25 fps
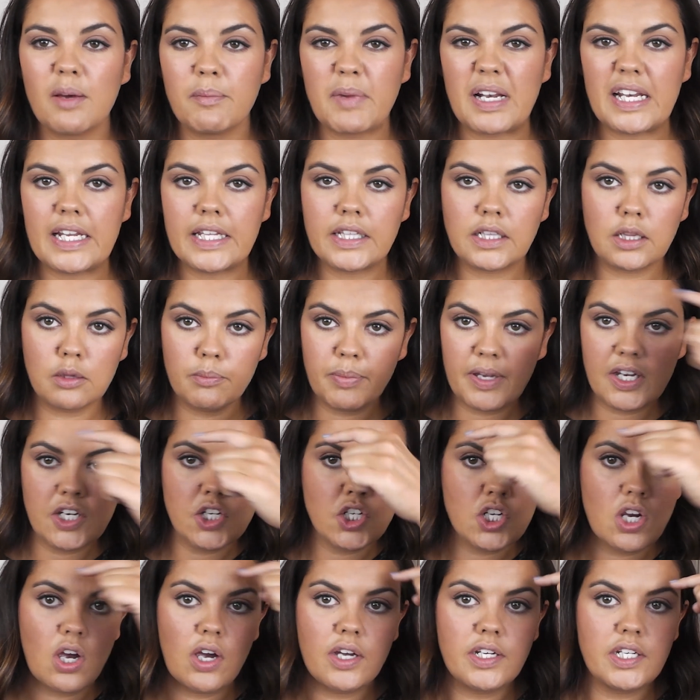Little bit
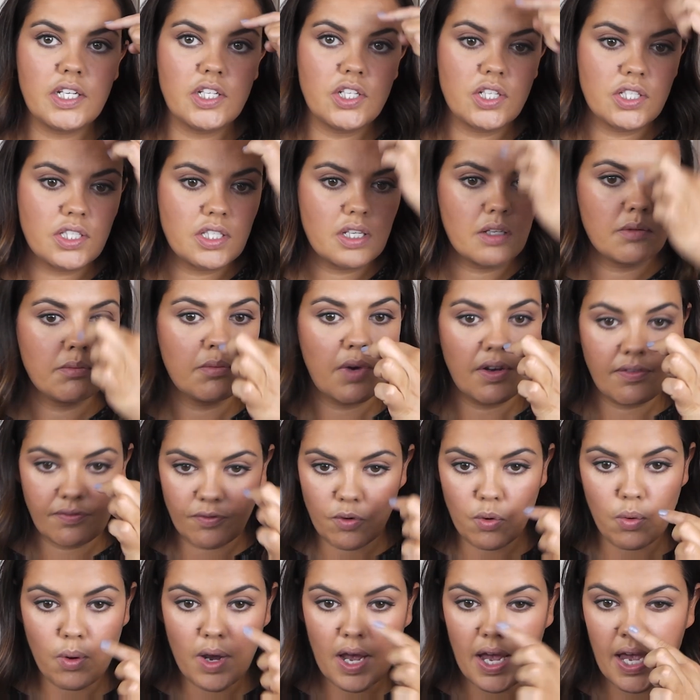shiny just on my
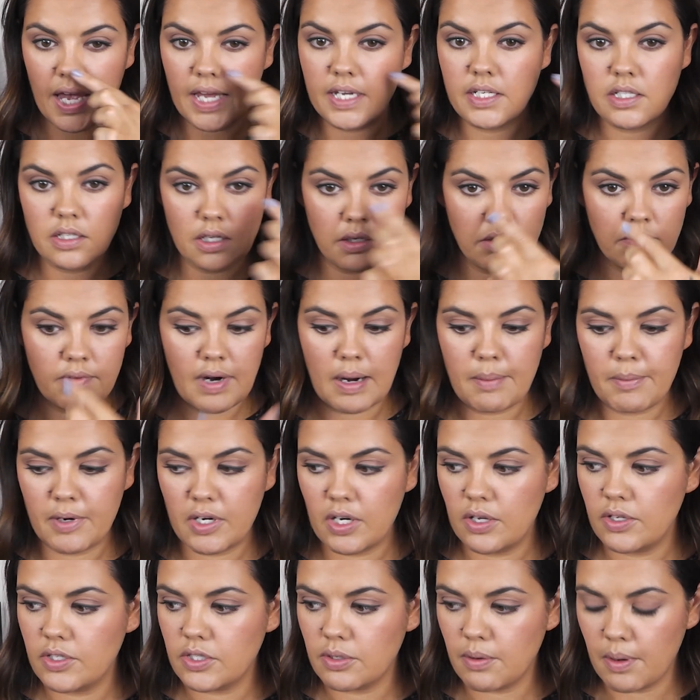forehead and around my
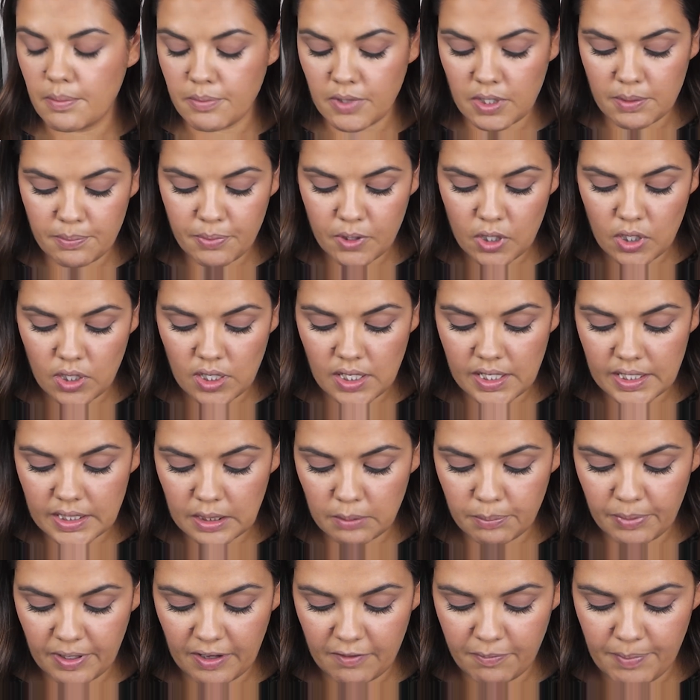nose, so I'm going to put a
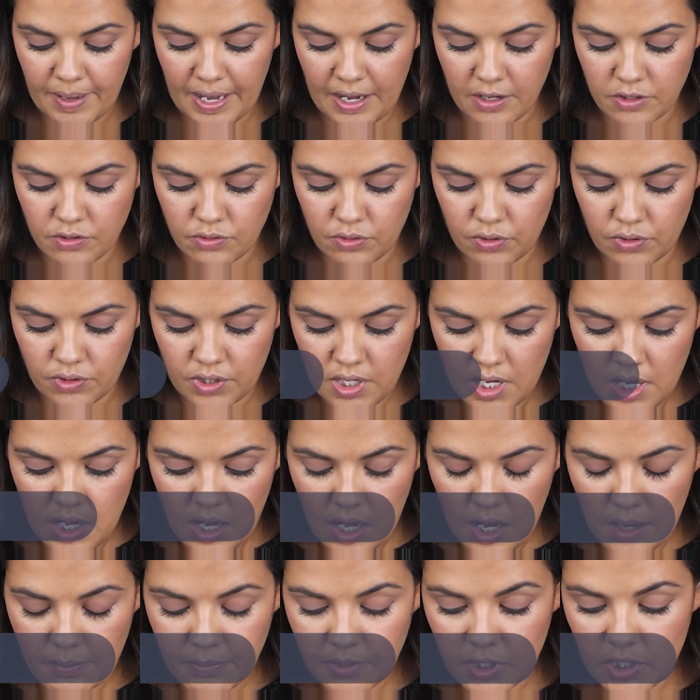little bit of powder on.
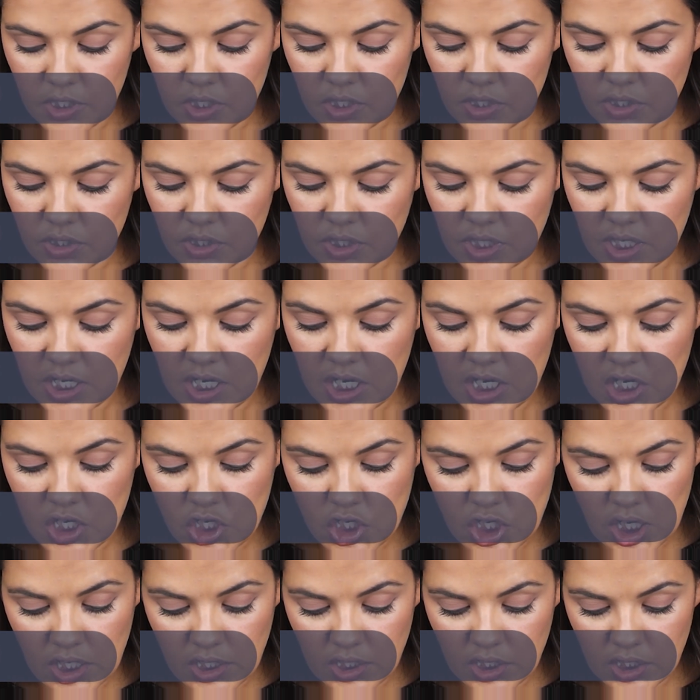I'm going to use the
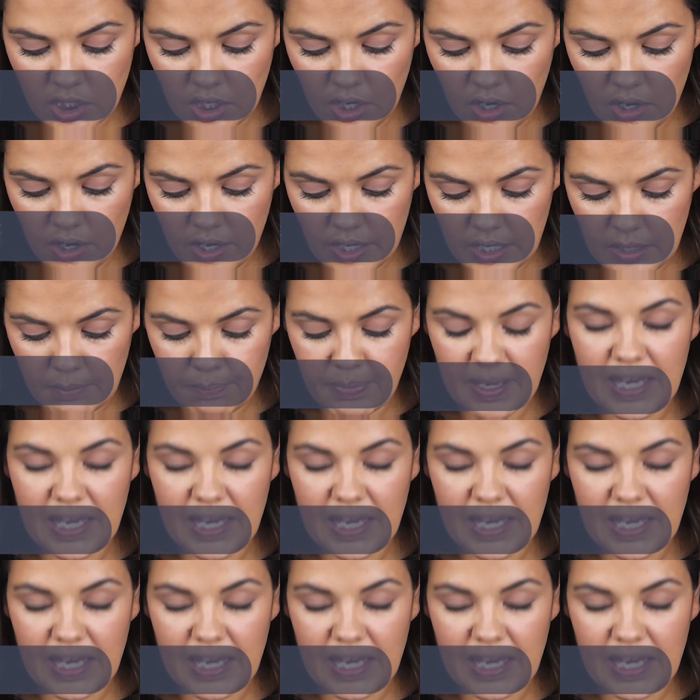Chantecaille